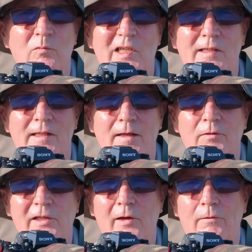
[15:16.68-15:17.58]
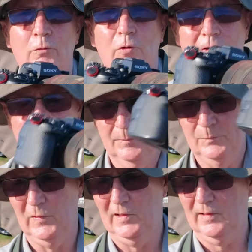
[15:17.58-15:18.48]
we can take video for you,
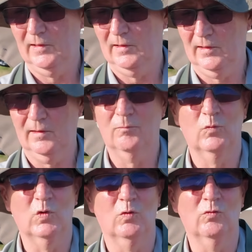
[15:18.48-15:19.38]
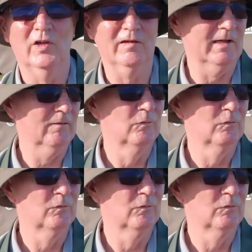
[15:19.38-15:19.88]
and very,